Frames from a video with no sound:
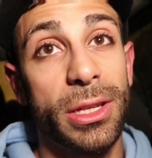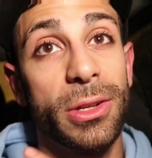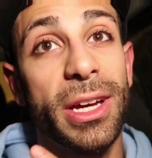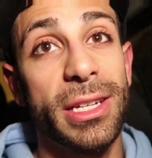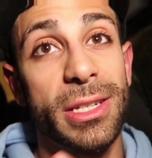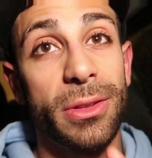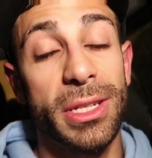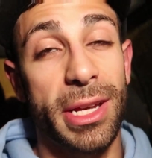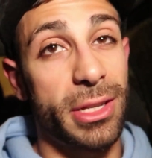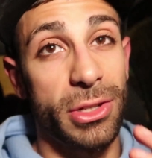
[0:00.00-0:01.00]
and you guys know
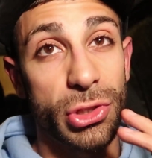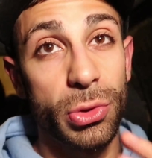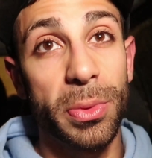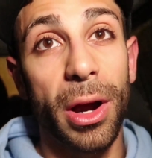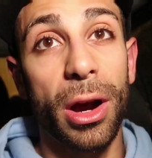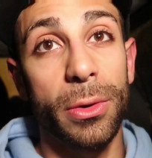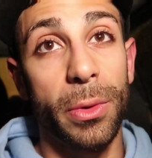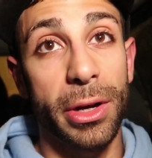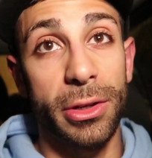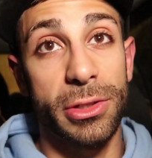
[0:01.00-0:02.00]
these guys are super hard
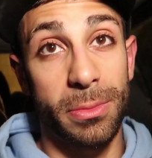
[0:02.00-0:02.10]
workers,